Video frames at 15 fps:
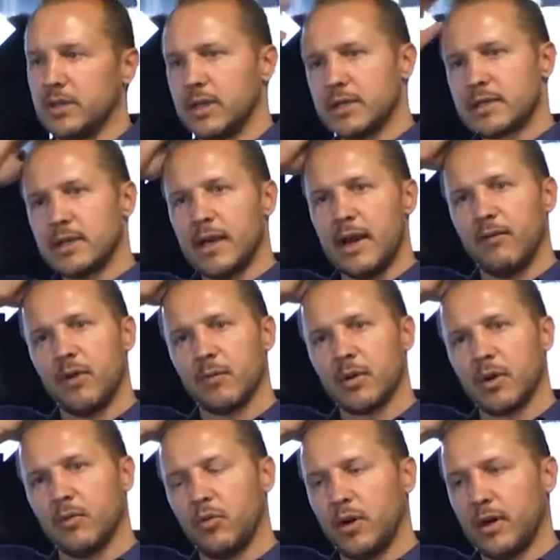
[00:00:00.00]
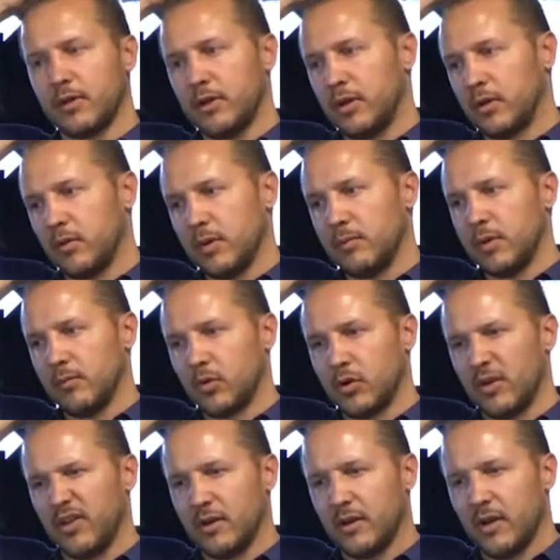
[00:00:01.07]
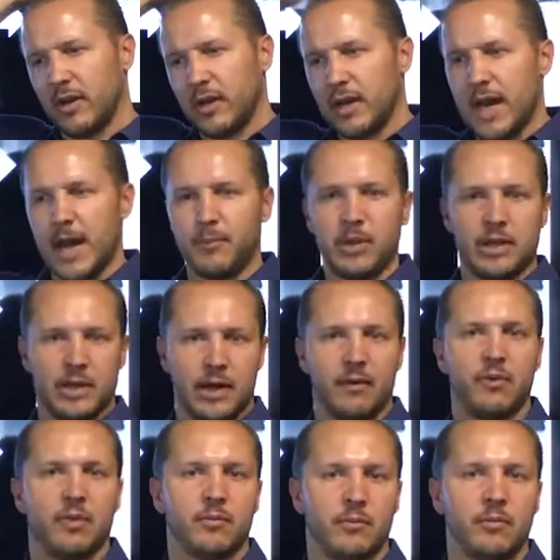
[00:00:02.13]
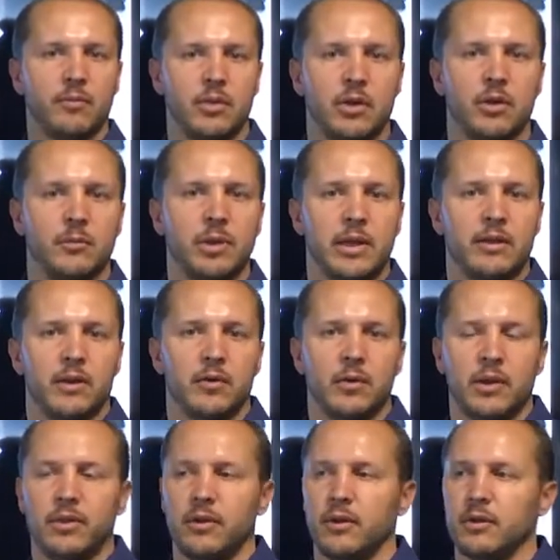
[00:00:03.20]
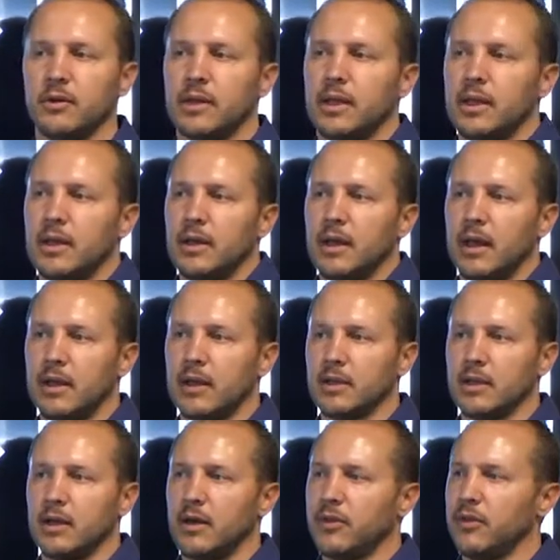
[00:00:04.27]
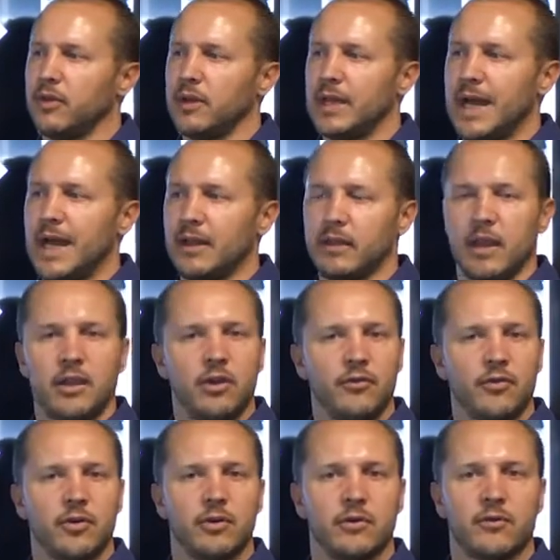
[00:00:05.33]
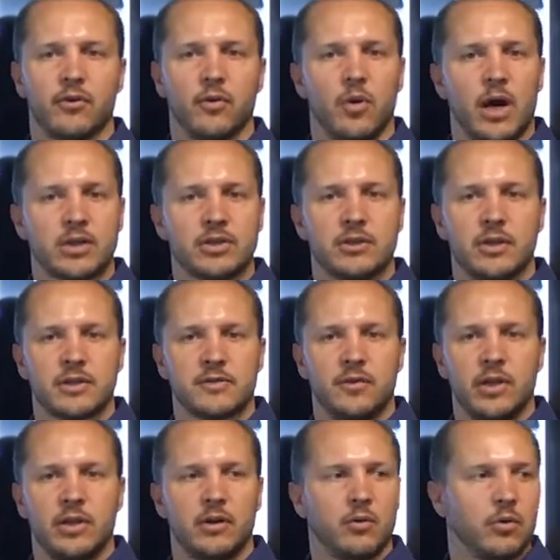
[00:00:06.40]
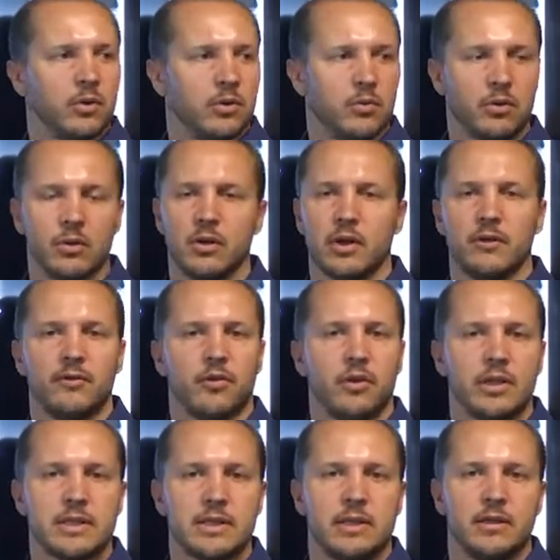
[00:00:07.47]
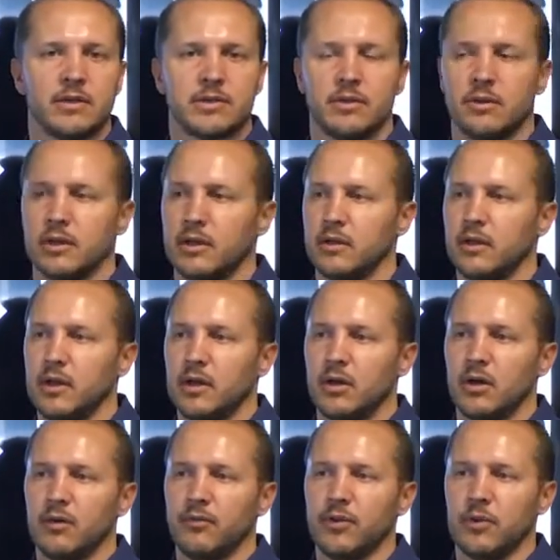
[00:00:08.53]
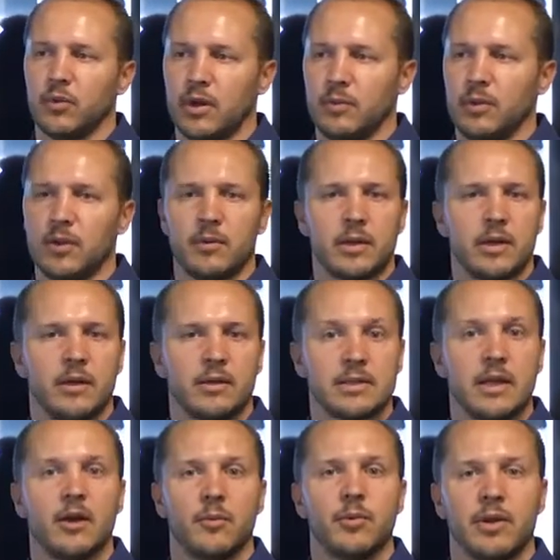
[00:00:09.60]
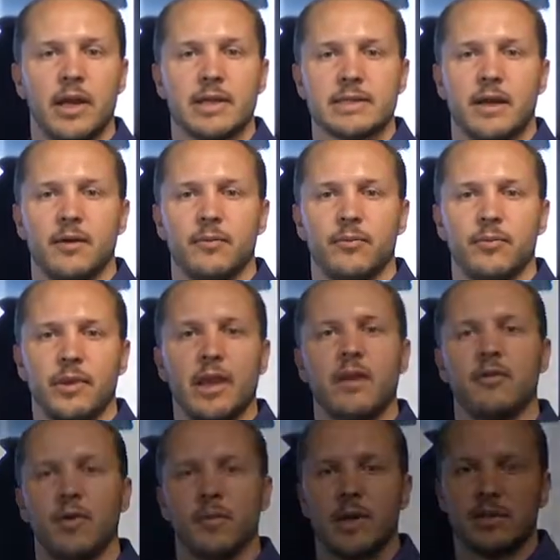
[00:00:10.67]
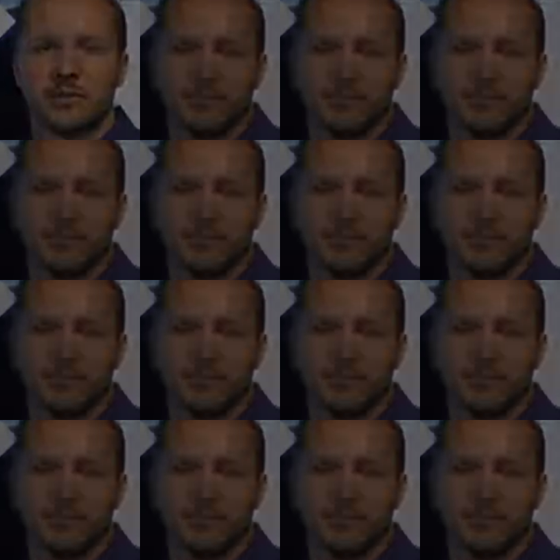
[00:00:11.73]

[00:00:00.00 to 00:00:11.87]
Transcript: this, have them come with, you know, we'd be more than happy to have them, you know, be there with you. And other than that, thank you for watching this video. We're looking forward to seeing you soon, and hopefully we're going to be able to help you guys out. Thank you very much.